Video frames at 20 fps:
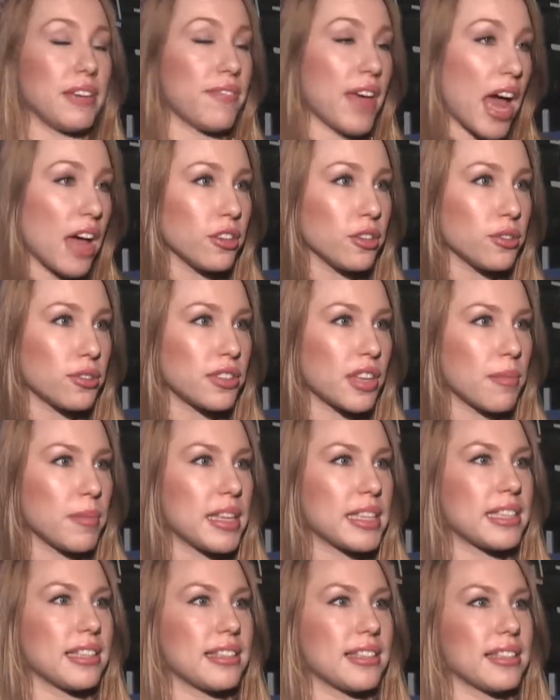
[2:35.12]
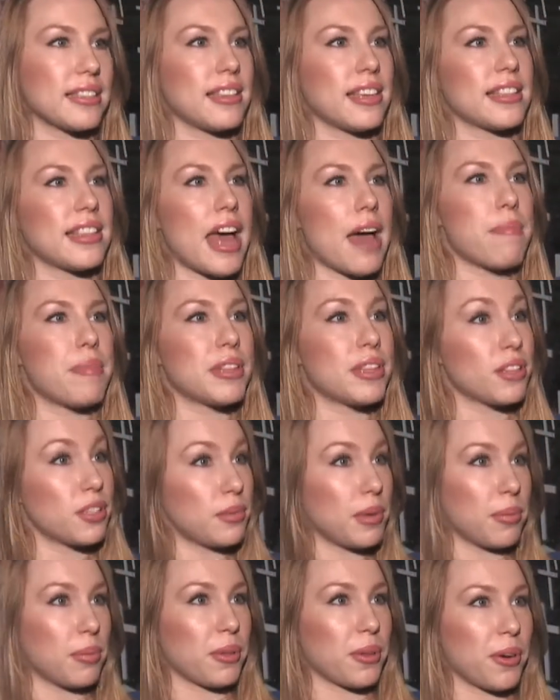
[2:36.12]
value summits and things like that, but
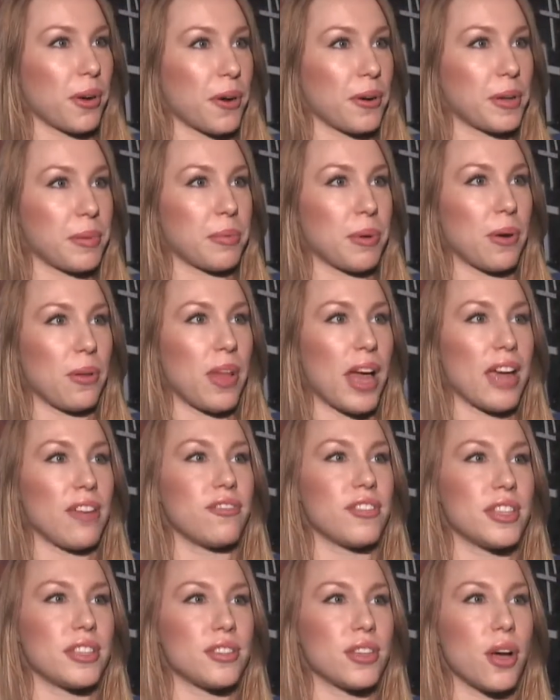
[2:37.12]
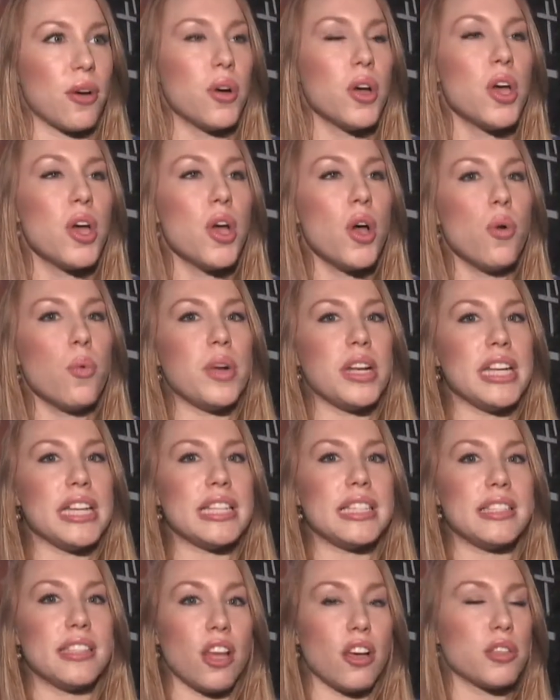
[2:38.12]
those people are already pro-life. And so
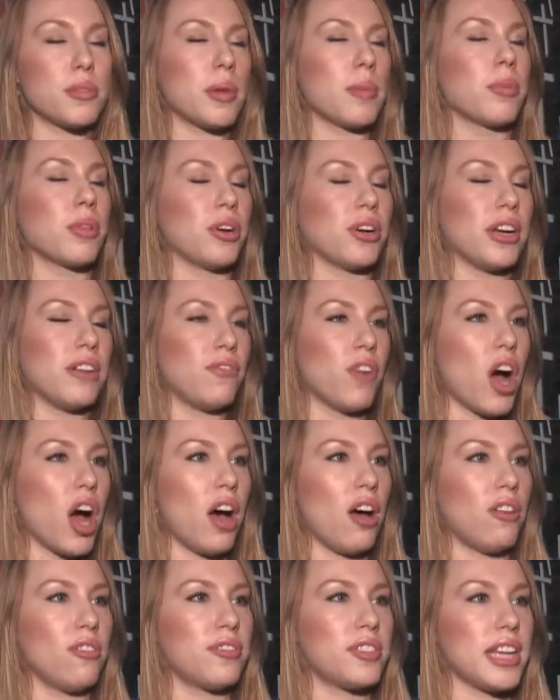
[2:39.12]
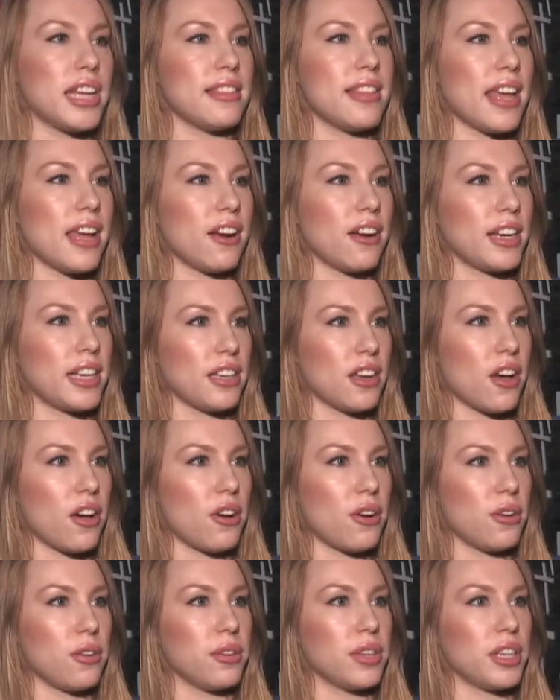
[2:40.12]
those people are involved, and they already
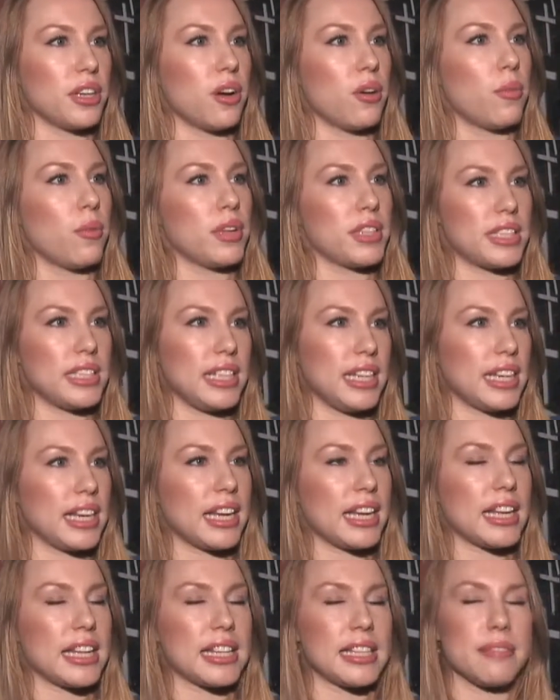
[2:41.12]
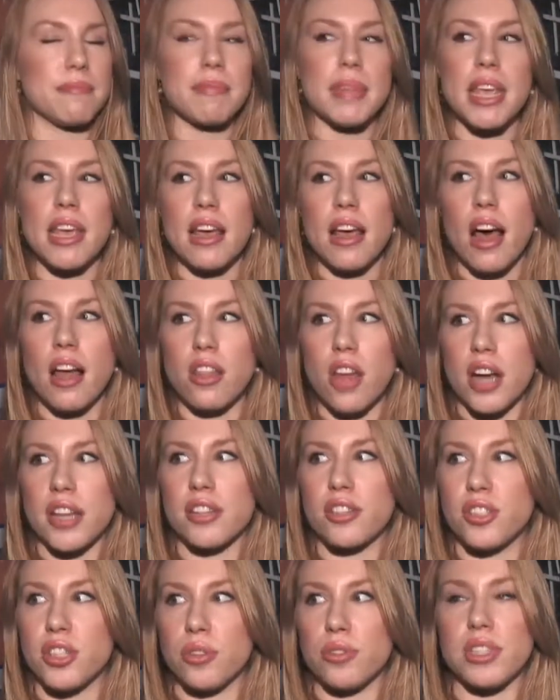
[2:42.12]
know, what's needed. And a lot of
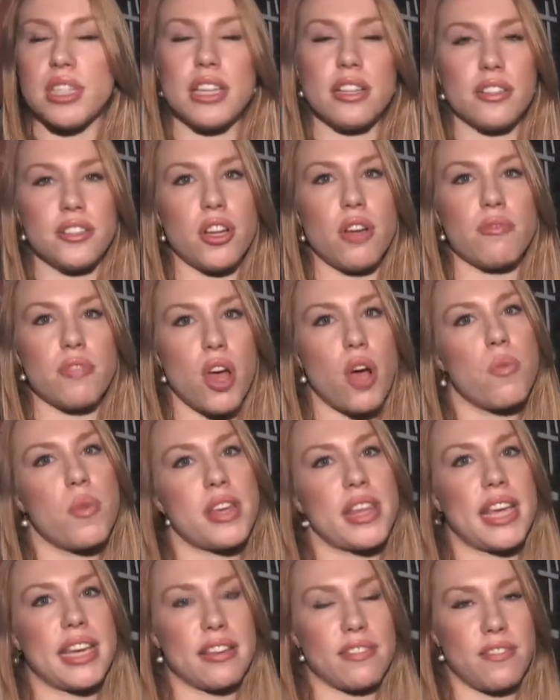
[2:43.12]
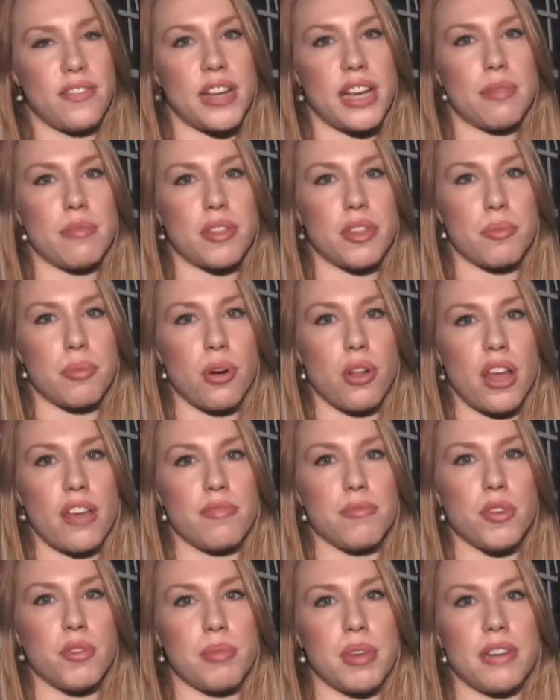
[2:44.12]
the students here don't know where they can fit in with the
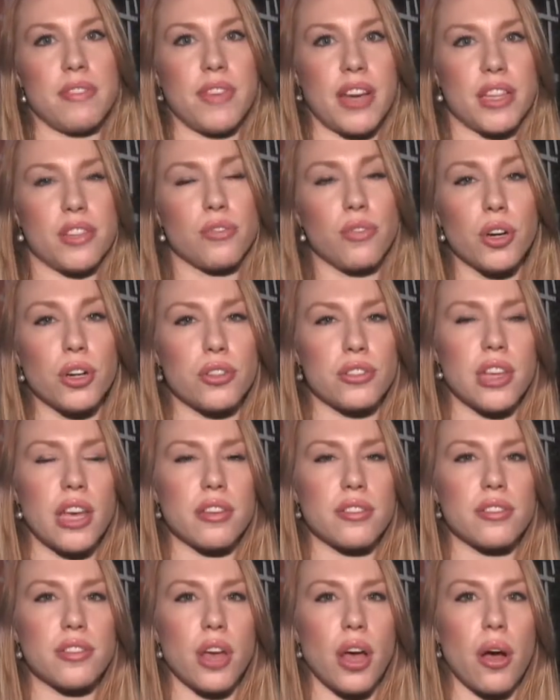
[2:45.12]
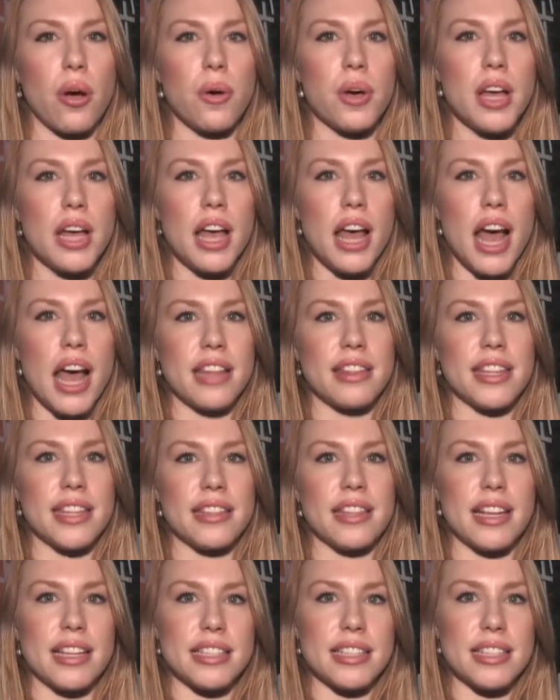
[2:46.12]
pro-life movement and vice versa. So I
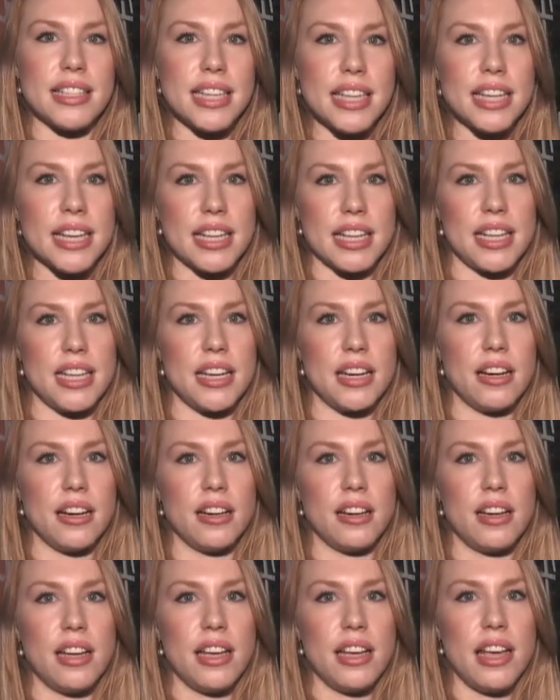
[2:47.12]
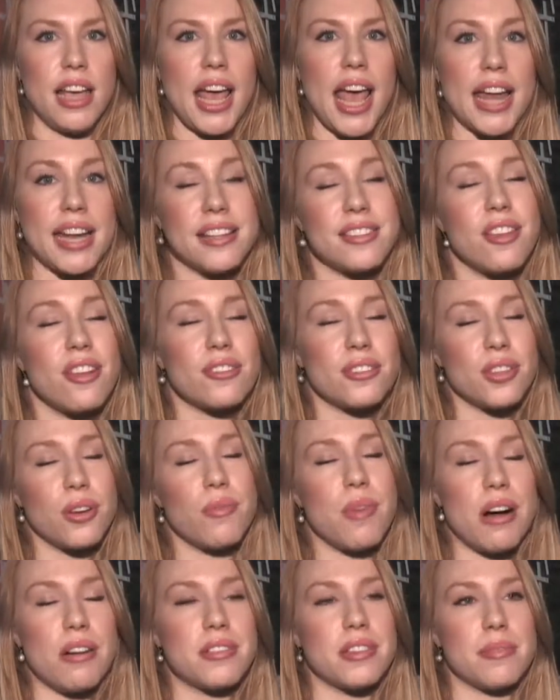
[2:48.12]
think that it's needed here, and it's also
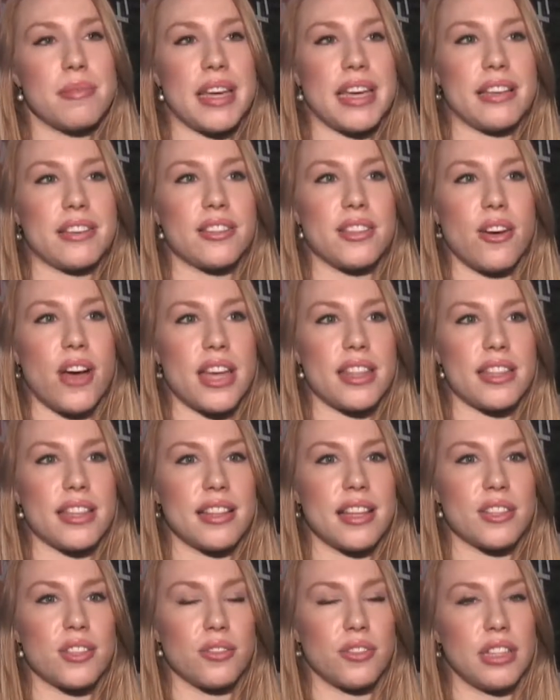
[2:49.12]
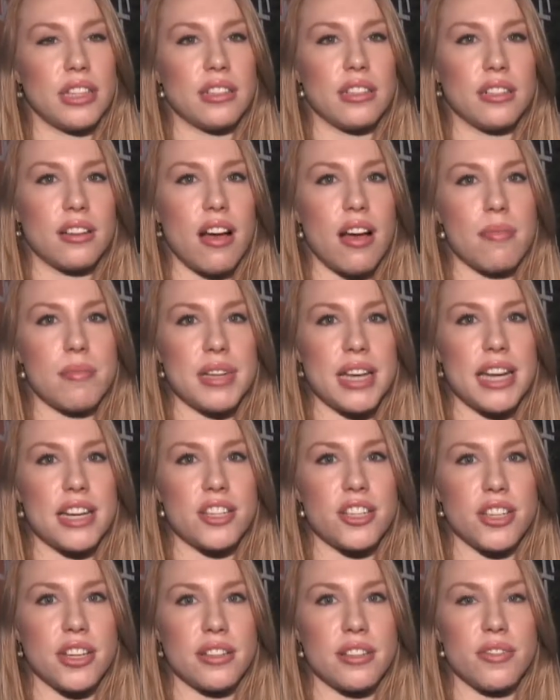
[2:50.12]
welcoming, so I think that's a really good
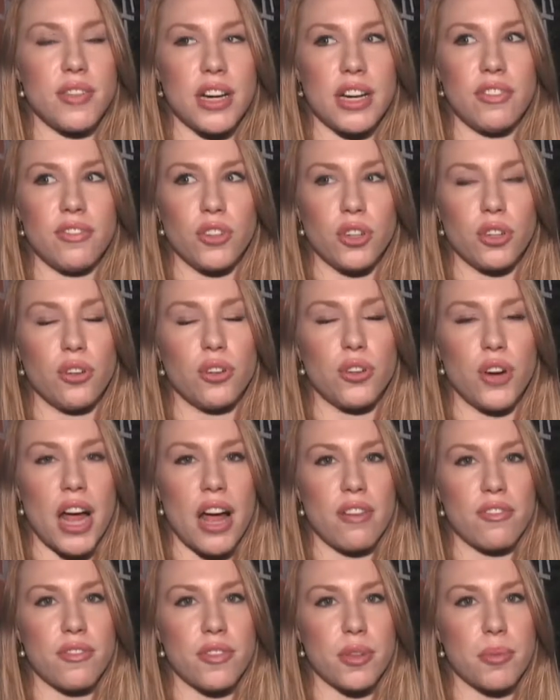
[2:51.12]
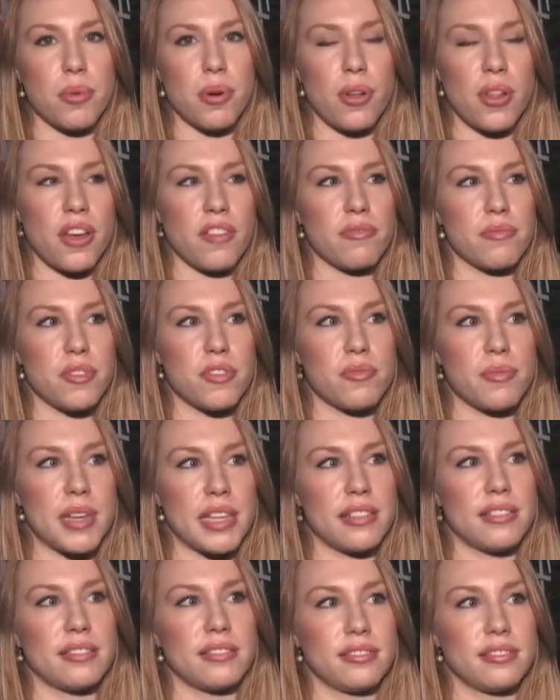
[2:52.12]
combination. It's very fertile ground for the pro-life movement.